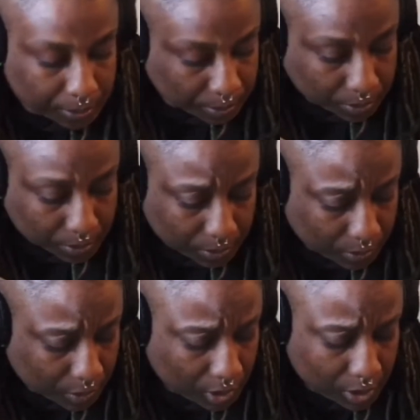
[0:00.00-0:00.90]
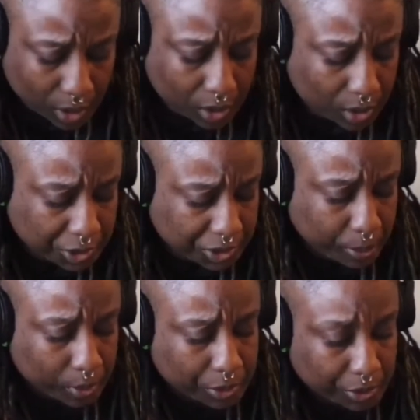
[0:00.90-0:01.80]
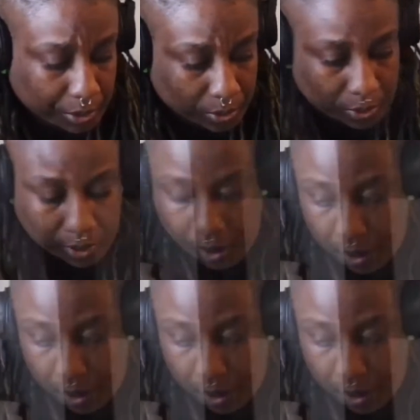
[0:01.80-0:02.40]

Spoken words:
The brain box, the spot to